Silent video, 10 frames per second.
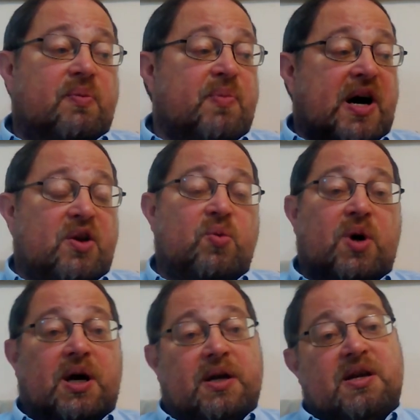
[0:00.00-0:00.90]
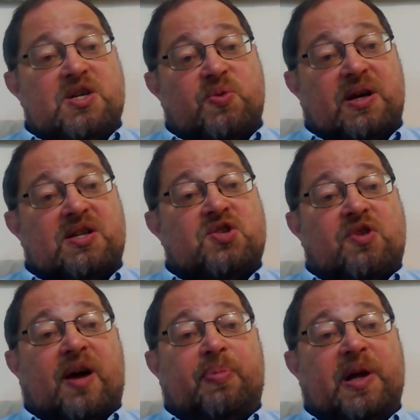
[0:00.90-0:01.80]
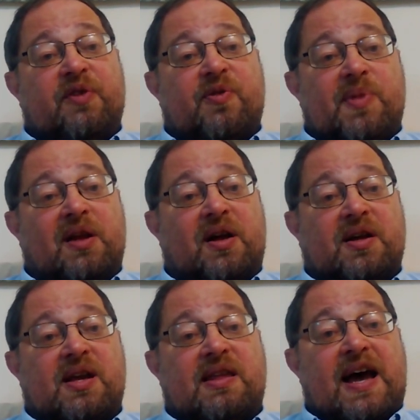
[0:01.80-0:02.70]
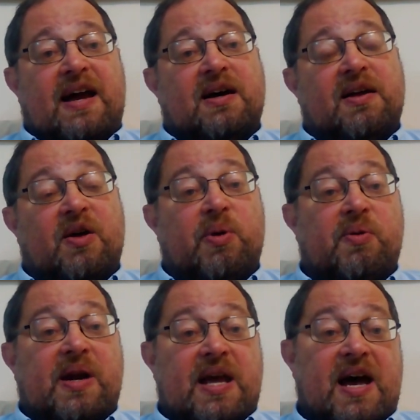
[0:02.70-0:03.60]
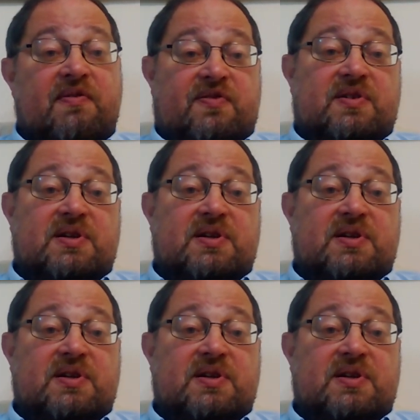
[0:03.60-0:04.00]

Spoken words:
Model one is we extrapolate from the halachic data that we already have.